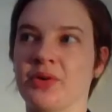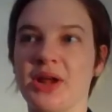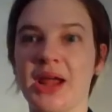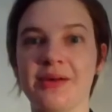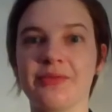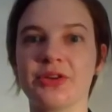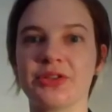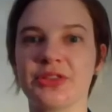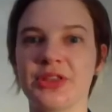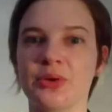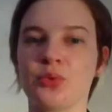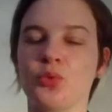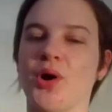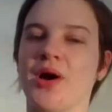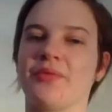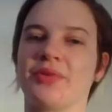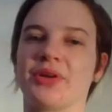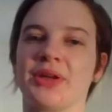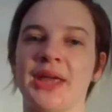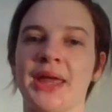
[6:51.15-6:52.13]
everything will
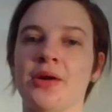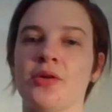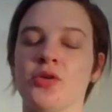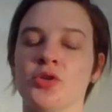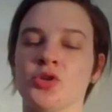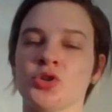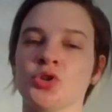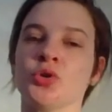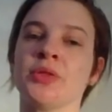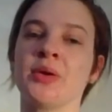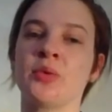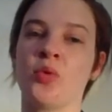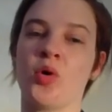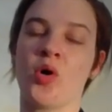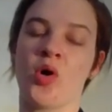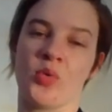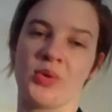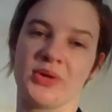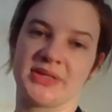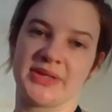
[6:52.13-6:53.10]
have a character, and they
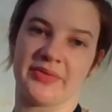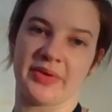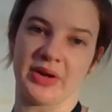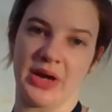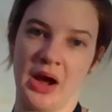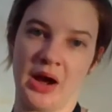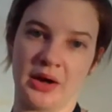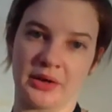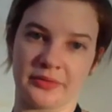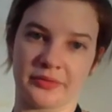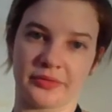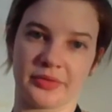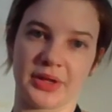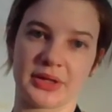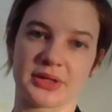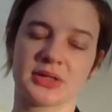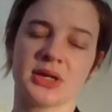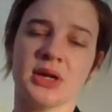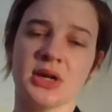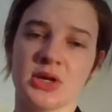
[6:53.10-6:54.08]
will always have a
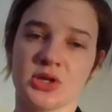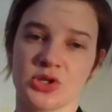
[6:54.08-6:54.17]
conflict.